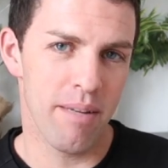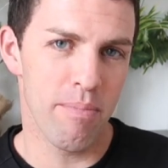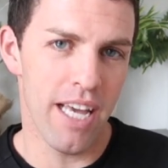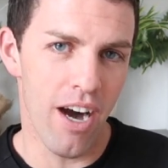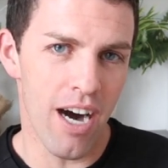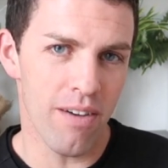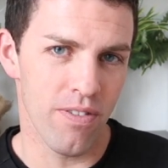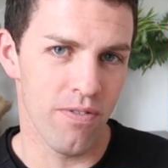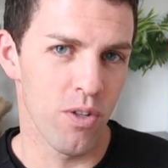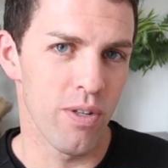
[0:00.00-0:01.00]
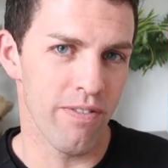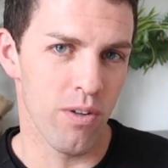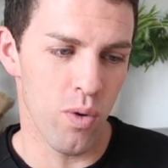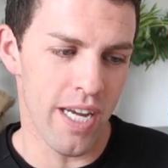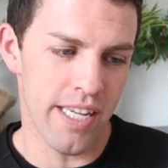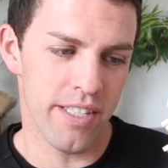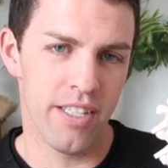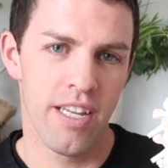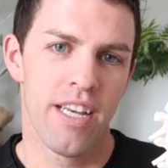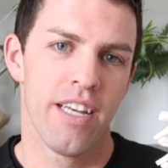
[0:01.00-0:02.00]
can be off a few different
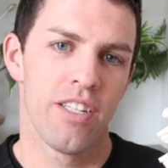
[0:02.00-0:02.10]
ways.